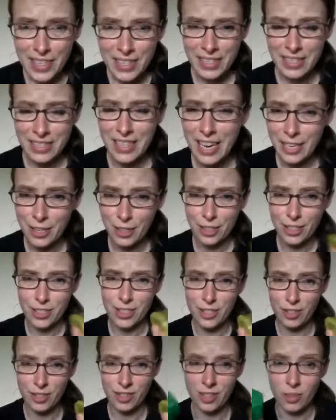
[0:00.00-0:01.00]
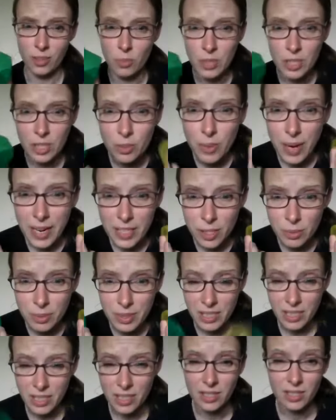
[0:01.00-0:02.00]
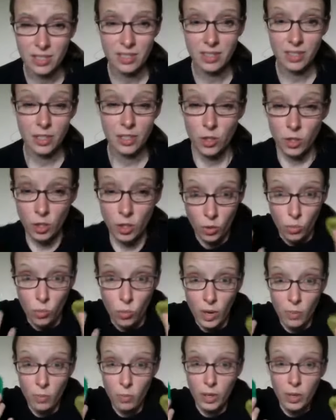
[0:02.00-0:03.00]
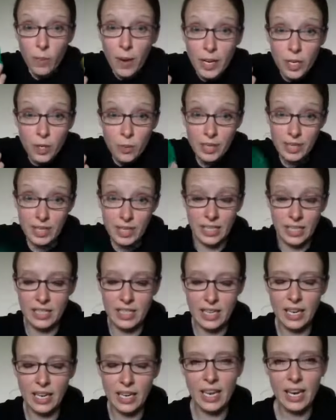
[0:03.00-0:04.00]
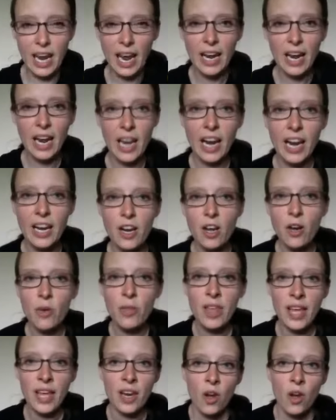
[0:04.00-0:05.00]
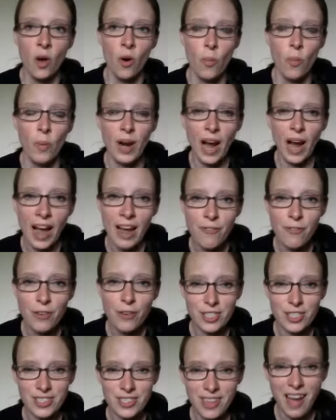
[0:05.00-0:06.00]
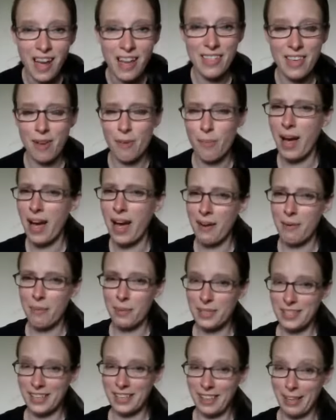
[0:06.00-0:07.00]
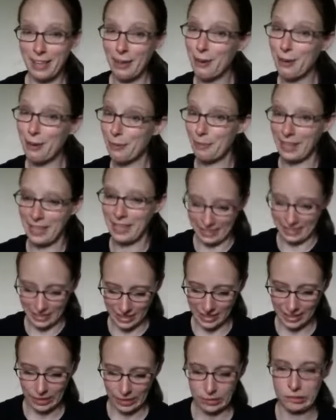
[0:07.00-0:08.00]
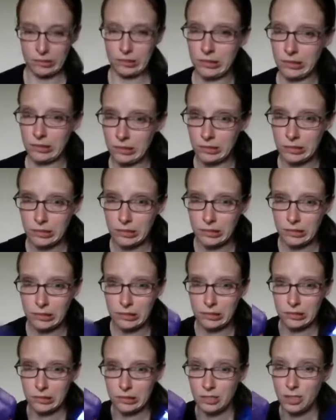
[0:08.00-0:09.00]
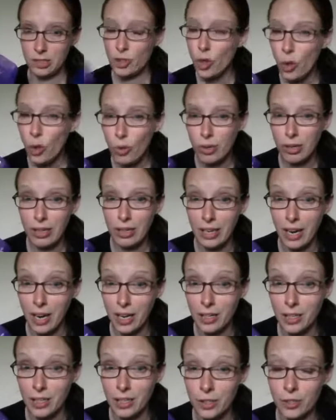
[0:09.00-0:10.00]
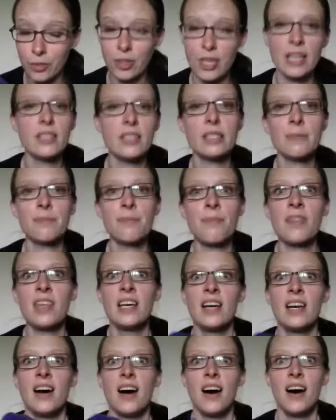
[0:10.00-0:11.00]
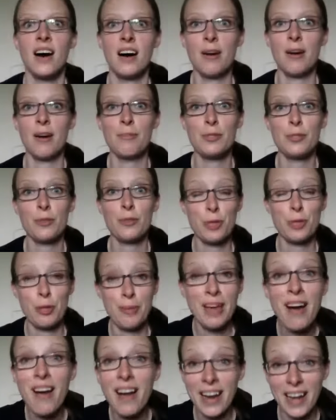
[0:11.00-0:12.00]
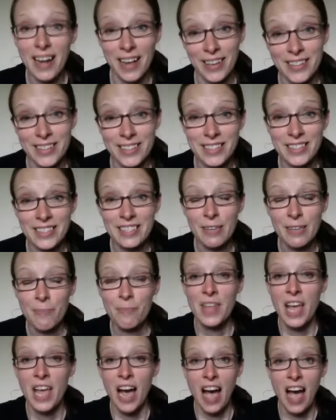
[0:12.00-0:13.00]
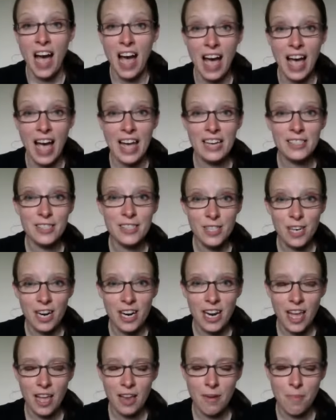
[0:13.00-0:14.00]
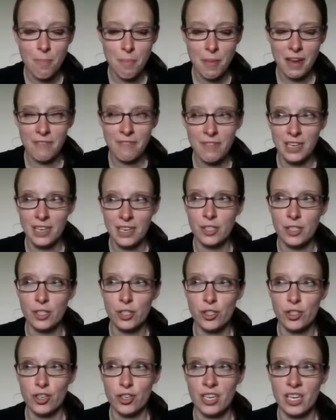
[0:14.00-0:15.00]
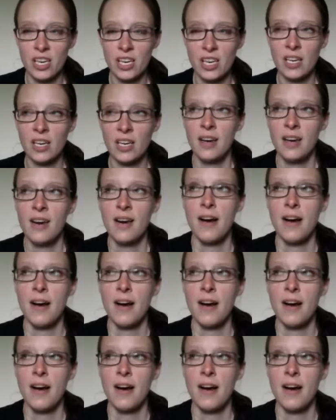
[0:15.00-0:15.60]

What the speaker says: these containers and you're like, what do I do with these? What do I do with these? Like, and I know that when I first got them, I was a little bit like, totally not going to do this. So I'm going to be honest. I started my fitness journey